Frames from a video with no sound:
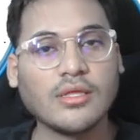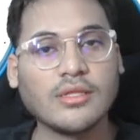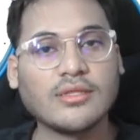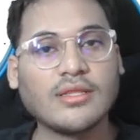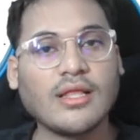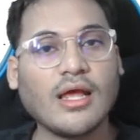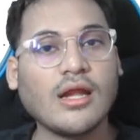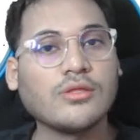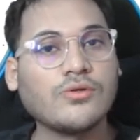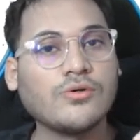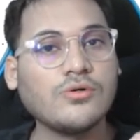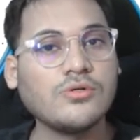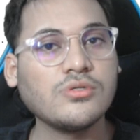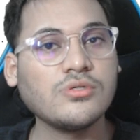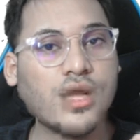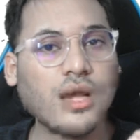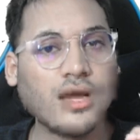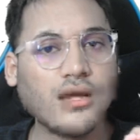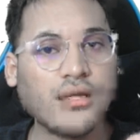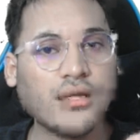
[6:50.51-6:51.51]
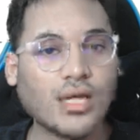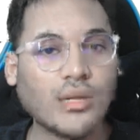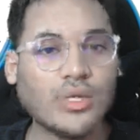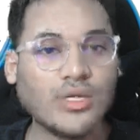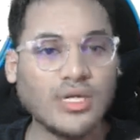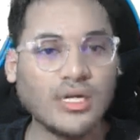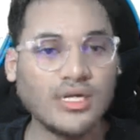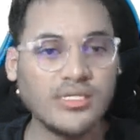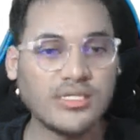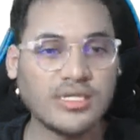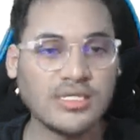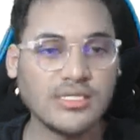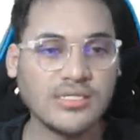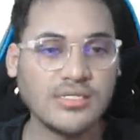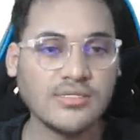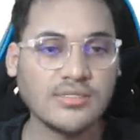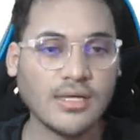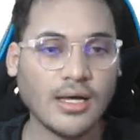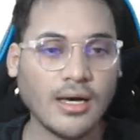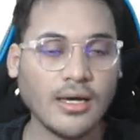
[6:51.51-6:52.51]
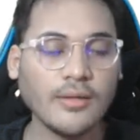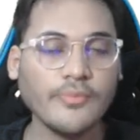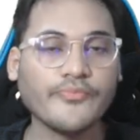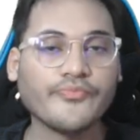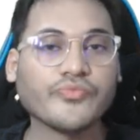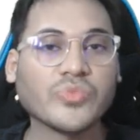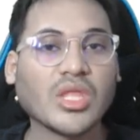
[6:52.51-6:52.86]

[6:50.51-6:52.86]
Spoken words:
that those uncommitted changes are